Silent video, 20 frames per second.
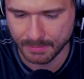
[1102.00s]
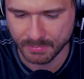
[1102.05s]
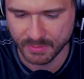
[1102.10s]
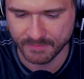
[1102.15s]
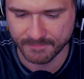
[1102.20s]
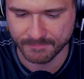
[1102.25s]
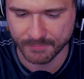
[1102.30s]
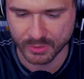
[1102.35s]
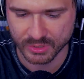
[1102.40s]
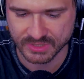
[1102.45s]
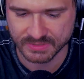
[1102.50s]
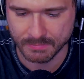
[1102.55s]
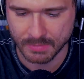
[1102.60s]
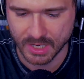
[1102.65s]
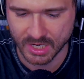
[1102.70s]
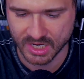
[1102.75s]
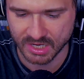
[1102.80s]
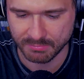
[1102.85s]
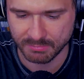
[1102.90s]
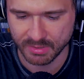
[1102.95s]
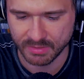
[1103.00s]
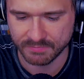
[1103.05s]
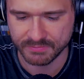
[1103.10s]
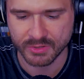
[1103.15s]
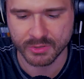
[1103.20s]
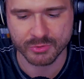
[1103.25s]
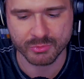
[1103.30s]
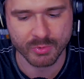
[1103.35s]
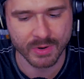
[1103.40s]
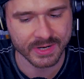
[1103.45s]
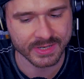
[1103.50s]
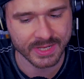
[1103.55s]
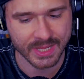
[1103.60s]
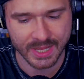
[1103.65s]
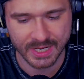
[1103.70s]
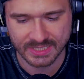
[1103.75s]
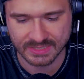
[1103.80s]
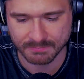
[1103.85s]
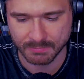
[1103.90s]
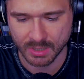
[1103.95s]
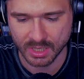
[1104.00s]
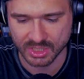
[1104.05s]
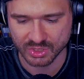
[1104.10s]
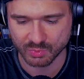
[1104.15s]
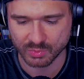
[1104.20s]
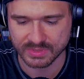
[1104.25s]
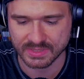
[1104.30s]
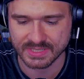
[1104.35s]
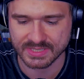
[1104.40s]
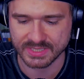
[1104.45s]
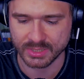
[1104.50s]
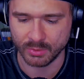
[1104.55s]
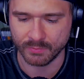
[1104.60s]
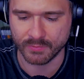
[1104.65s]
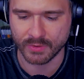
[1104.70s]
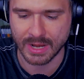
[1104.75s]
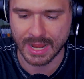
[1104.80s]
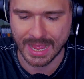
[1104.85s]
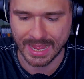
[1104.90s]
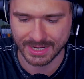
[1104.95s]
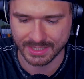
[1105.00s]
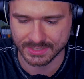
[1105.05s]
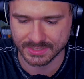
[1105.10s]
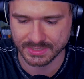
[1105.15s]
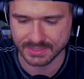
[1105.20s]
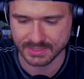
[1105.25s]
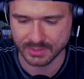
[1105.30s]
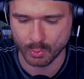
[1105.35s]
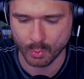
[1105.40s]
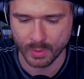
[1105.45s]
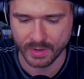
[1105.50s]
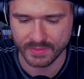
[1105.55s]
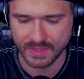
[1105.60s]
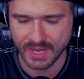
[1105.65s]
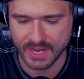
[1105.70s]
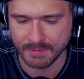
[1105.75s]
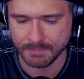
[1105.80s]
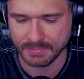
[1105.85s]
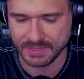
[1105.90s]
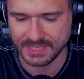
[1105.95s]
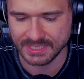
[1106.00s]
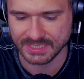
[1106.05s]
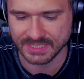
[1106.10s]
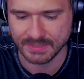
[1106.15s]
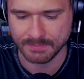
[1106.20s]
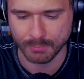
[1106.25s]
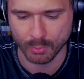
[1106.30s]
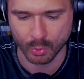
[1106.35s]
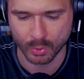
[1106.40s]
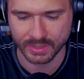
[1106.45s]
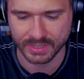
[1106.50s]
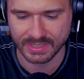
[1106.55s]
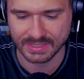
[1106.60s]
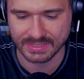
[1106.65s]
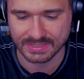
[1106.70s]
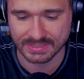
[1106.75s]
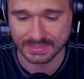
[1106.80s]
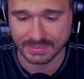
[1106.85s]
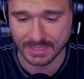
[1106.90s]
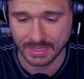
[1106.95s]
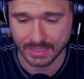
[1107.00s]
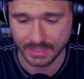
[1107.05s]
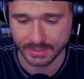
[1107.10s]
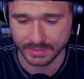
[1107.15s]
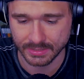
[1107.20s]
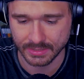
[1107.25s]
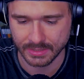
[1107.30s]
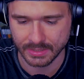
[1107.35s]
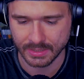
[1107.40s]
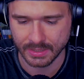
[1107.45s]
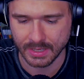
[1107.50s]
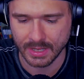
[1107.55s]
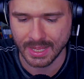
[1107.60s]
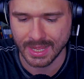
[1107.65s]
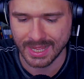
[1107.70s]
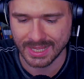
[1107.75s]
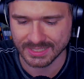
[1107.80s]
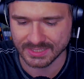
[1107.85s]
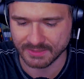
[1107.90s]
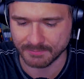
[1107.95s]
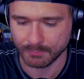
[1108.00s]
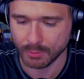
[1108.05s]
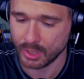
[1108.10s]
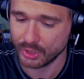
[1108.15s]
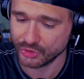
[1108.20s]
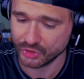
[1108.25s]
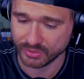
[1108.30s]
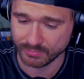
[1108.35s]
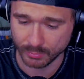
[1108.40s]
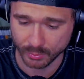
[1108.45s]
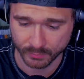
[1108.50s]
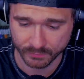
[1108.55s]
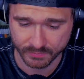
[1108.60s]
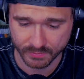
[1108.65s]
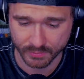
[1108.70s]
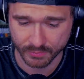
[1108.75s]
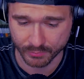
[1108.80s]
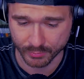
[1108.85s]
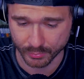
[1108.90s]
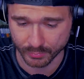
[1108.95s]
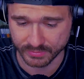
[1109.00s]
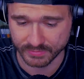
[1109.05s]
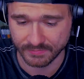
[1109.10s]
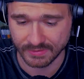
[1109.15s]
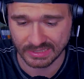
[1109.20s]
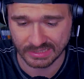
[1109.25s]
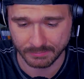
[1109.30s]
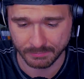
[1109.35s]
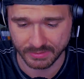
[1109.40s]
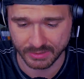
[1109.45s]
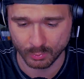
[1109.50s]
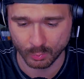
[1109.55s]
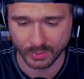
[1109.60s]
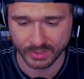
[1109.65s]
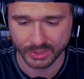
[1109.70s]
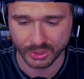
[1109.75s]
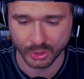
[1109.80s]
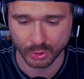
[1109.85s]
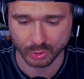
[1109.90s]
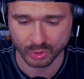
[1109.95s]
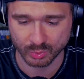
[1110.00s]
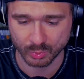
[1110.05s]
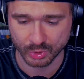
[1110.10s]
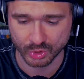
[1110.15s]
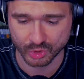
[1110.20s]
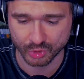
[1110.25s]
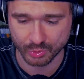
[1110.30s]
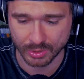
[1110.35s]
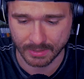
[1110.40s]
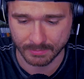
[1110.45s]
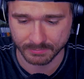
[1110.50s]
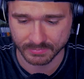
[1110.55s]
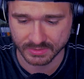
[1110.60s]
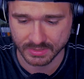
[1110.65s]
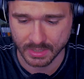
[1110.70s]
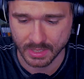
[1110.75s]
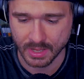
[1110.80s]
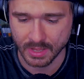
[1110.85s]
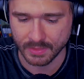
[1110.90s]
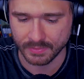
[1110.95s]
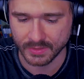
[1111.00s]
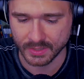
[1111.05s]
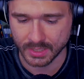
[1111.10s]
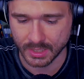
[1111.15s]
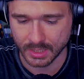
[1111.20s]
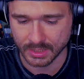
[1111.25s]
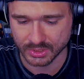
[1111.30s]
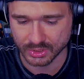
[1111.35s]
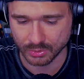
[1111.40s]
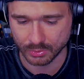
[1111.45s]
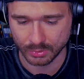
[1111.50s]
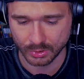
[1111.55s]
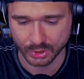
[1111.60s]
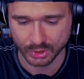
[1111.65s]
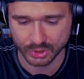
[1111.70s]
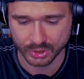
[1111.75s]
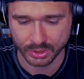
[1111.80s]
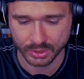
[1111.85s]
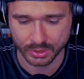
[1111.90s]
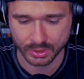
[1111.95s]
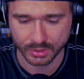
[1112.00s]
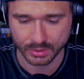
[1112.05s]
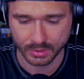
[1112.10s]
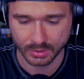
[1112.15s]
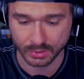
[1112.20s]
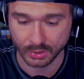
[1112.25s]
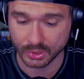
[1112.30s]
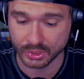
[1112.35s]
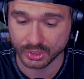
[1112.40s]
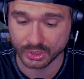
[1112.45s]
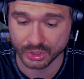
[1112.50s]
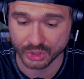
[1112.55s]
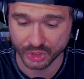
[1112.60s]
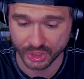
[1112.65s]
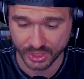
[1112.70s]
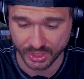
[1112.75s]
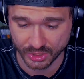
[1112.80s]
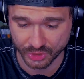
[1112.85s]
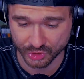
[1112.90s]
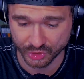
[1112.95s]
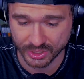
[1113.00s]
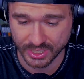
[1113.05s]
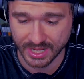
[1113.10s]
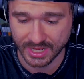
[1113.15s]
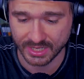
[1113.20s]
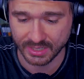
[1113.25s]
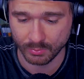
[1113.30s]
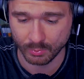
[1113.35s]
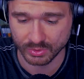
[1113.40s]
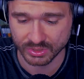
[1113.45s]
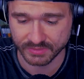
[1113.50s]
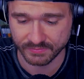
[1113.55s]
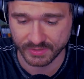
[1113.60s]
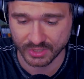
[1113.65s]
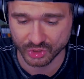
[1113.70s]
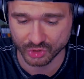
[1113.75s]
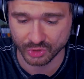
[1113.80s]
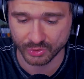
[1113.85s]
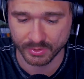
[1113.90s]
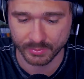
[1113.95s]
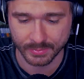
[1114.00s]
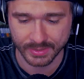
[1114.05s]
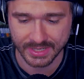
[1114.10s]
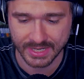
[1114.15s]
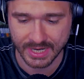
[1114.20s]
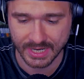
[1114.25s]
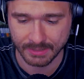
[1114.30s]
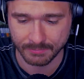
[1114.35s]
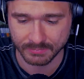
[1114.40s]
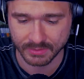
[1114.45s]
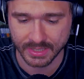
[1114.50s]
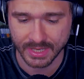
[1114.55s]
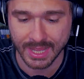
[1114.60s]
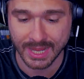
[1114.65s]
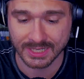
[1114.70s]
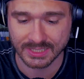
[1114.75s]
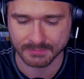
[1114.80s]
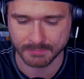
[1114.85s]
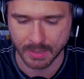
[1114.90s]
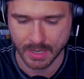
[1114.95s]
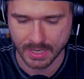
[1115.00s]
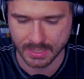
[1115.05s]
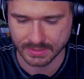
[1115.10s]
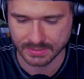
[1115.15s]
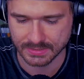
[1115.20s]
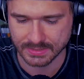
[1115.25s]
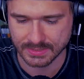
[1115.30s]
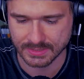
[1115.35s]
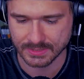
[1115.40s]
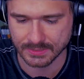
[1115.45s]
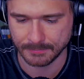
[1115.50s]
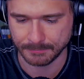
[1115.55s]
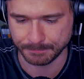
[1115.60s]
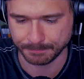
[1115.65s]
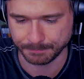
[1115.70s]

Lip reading: The first mock-up of the DirectX Box was a Silver X with a PC board inside. As the project moved through development, Windows was dropped, the console looked changed, and it was eventually renamed Xbox.